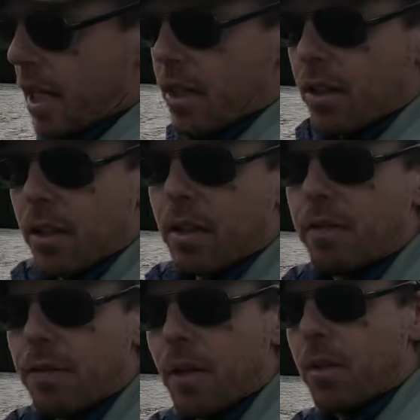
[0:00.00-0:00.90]
let your
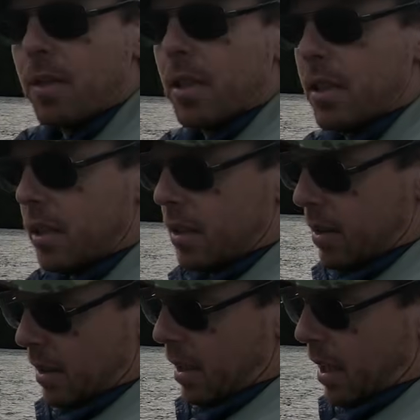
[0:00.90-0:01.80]
float
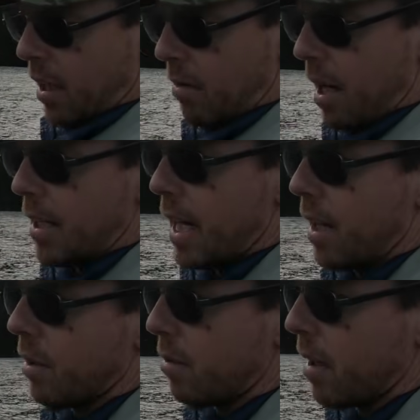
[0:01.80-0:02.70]
run
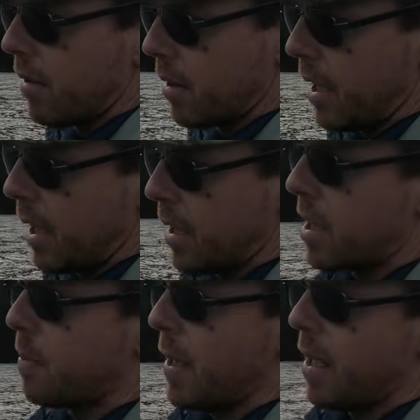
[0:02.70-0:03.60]
down the river at the
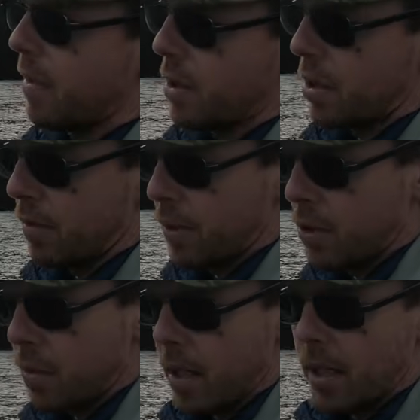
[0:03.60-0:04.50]
speed of the
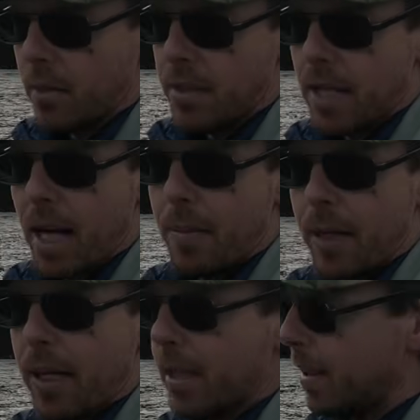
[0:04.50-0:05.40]
surface water, what's
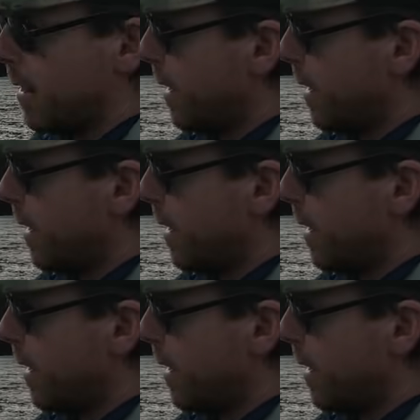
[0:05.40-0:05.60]
happening